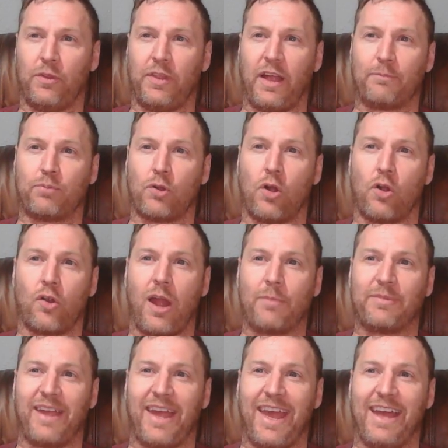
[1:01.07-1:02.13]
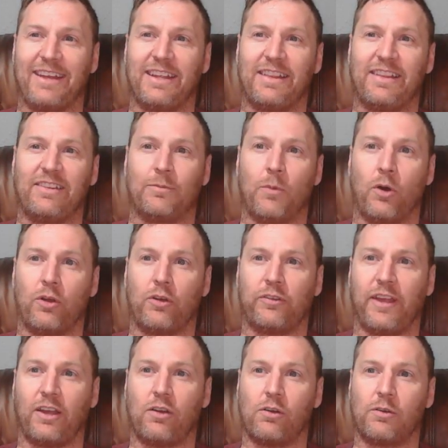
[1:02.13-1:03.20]
that programmed any of these
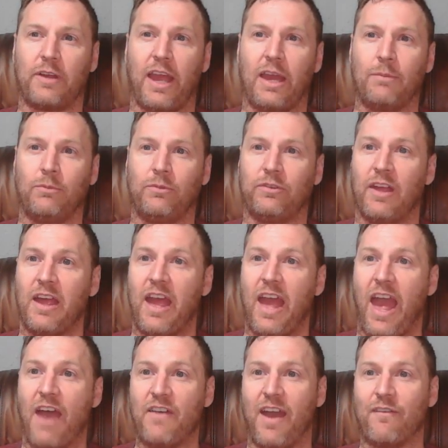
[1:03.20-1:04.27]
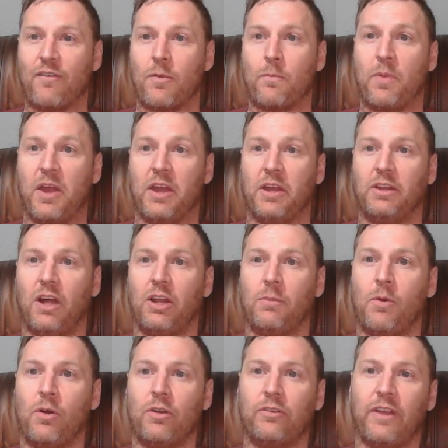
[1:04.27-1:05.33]
motorcycle games have ever been on a
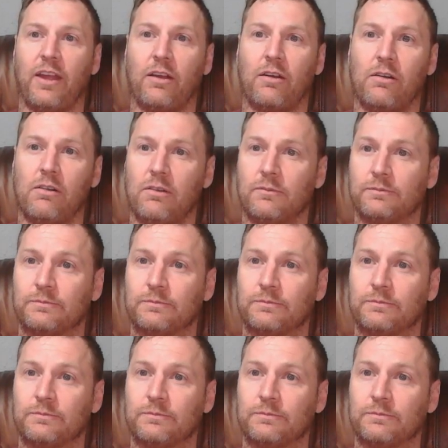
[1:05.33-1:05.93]
motorcycle.